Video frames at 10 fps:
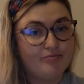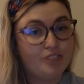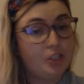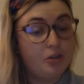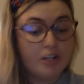
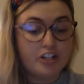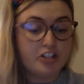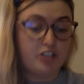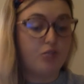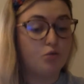So you can
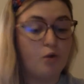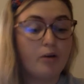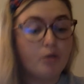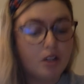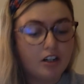just use
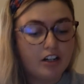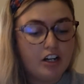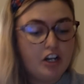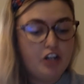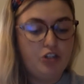one word,
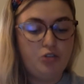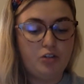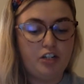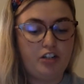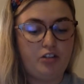you
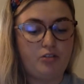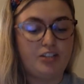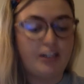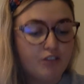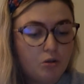can use
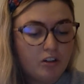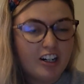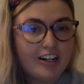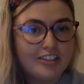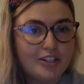several
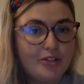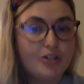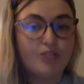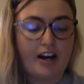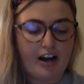words, or you
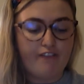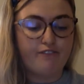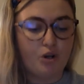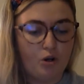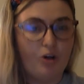can write a
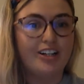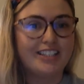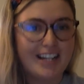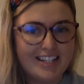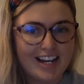full
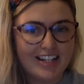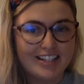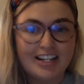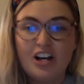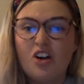sentence,